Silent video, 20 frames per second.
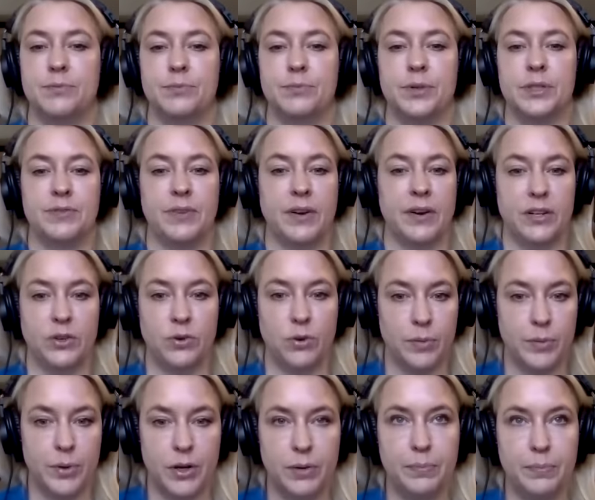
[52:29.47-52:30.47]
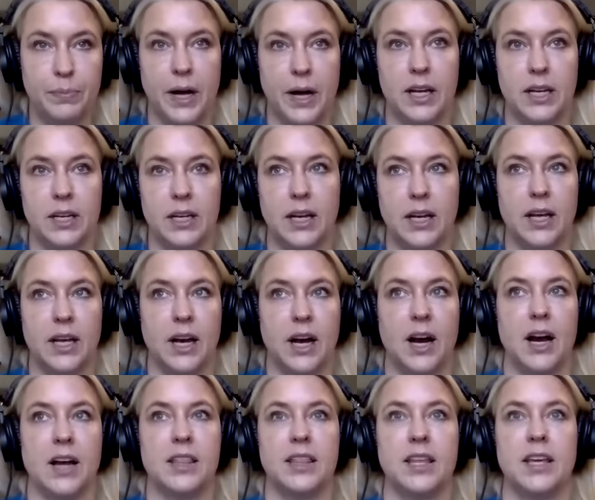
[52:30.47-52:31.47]
was very normal, but
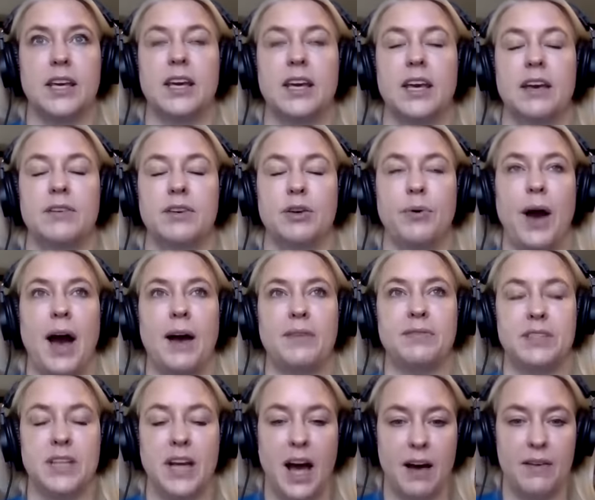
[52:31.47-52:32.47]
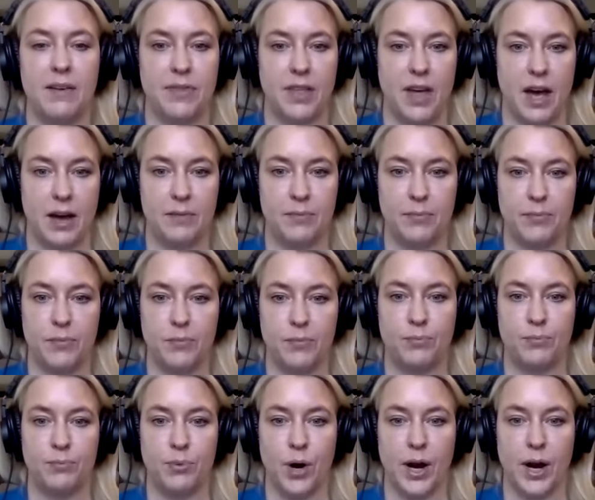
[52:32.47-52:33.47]
I think you have to have that
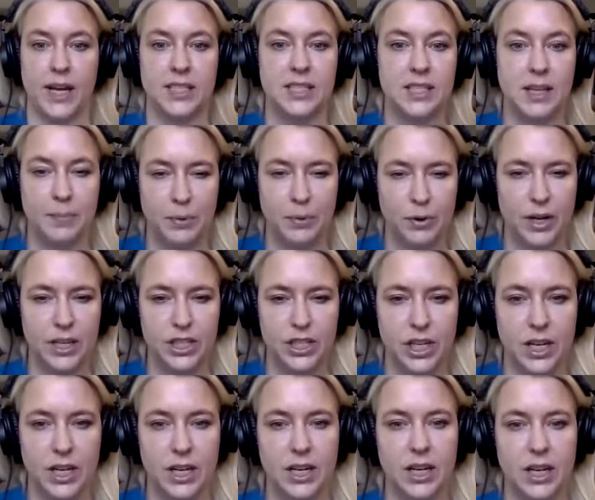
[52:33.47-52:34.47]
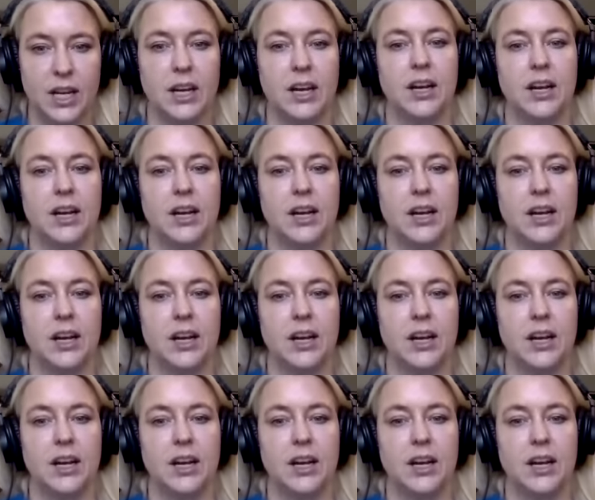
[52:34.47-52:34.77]
brain separation